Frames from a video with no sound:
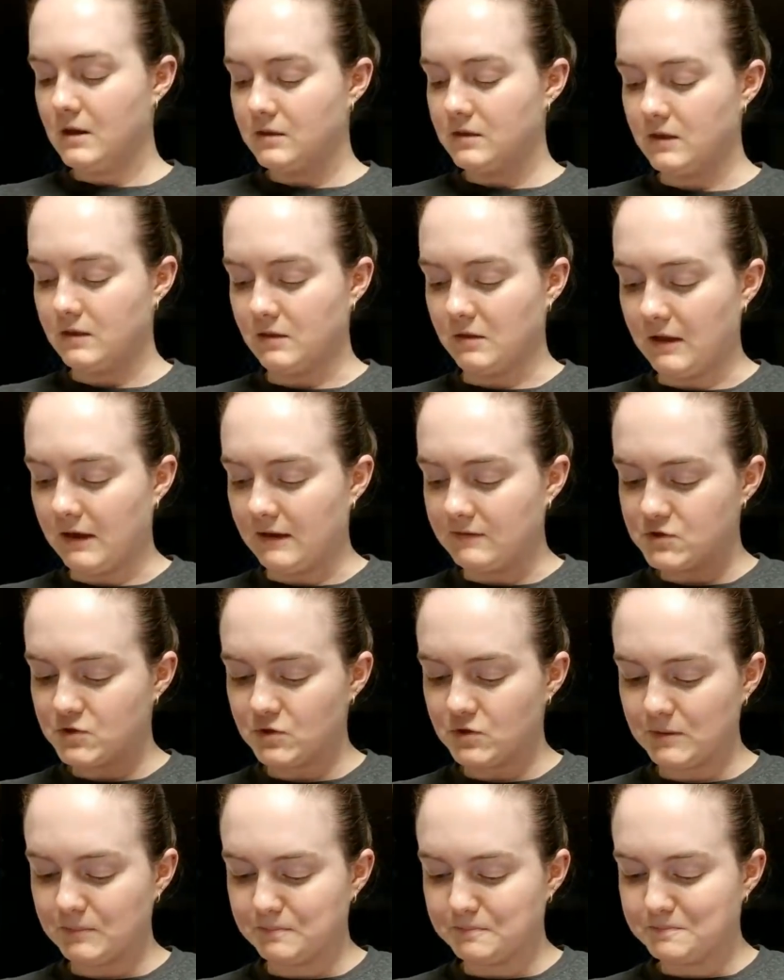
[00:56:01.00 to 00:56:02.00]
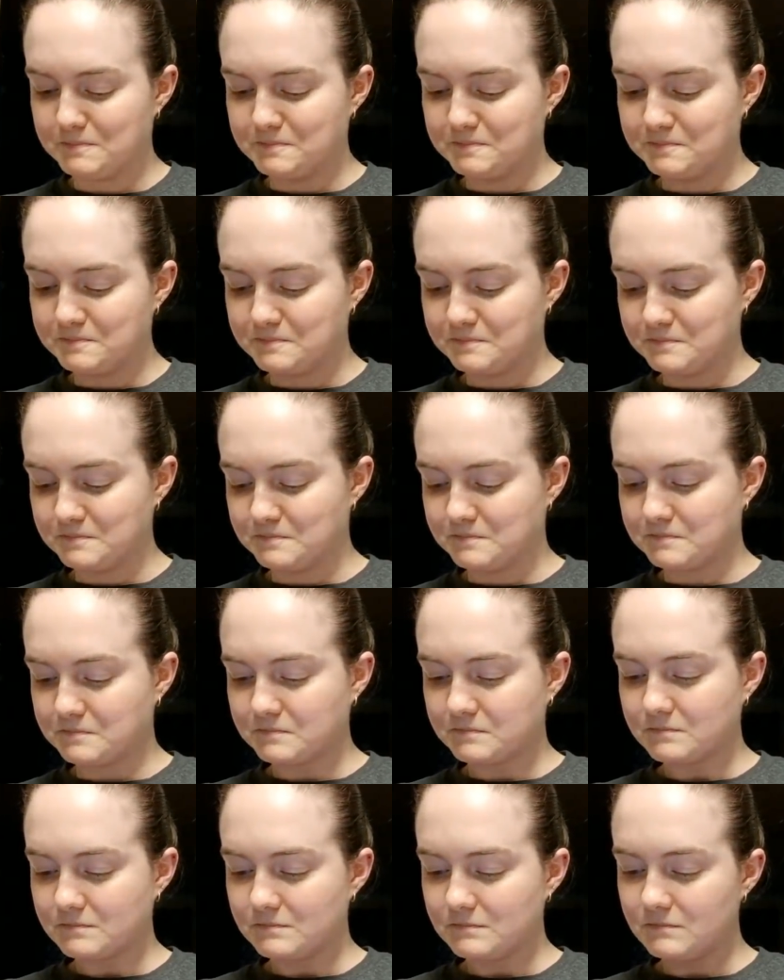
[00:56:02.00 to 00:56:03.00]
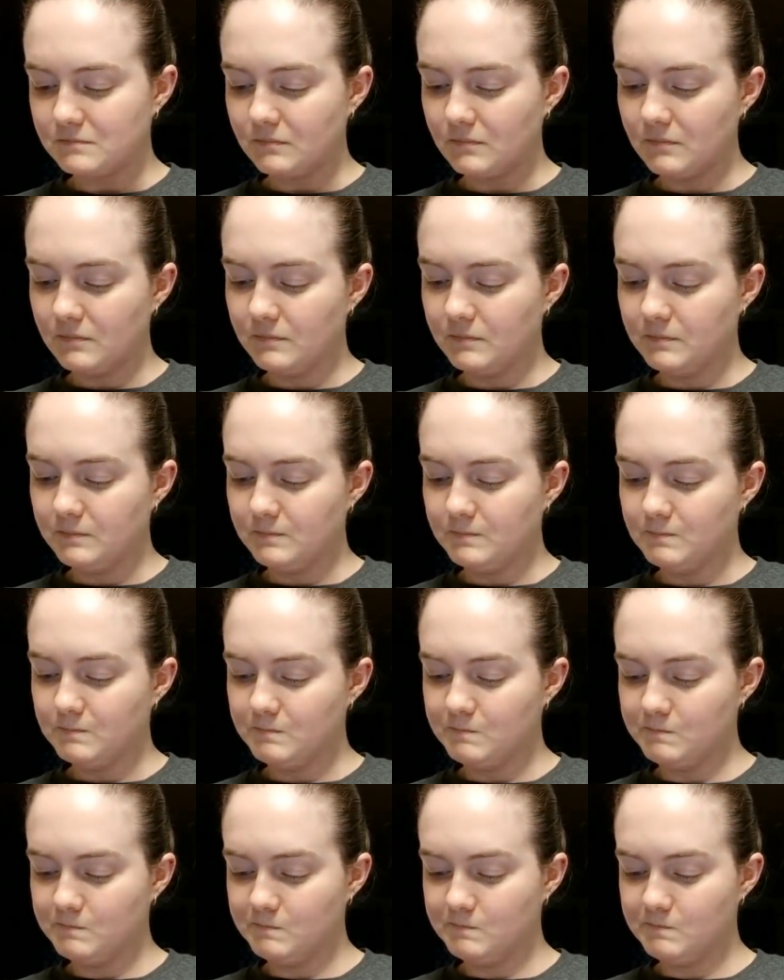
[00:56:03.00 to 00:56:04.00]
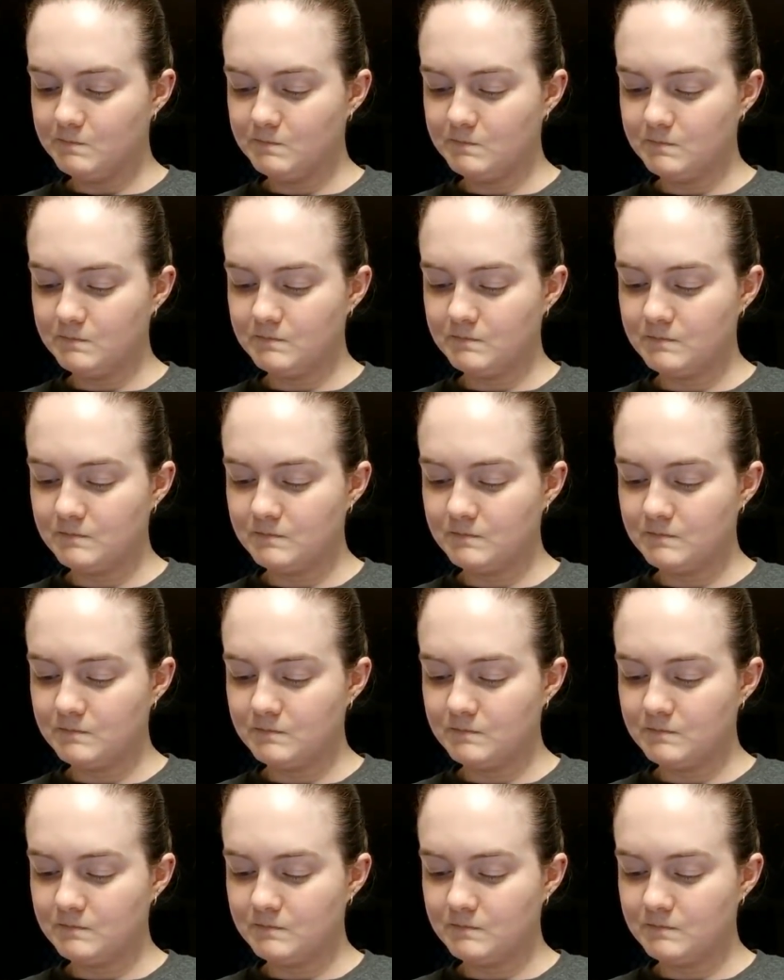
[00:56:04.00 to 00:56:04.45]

than the live stream. Mm-hmm.